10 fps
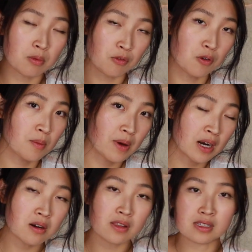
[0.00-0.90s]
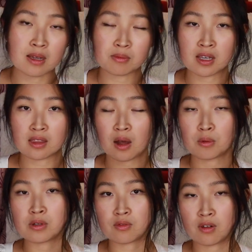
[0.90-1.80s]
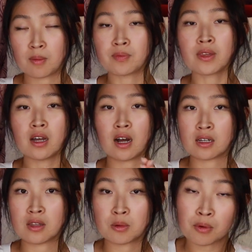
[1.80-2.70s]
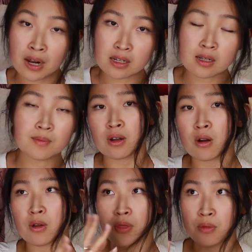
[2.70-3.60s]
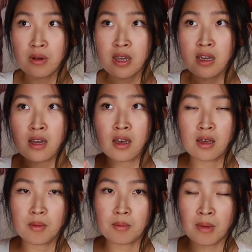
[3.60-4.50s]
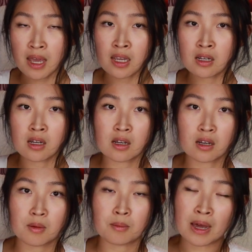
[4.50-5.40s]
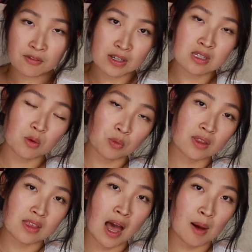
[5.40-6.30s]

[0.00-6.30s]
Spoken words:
perform better than something that was from another brand. There are 3 main benefits with the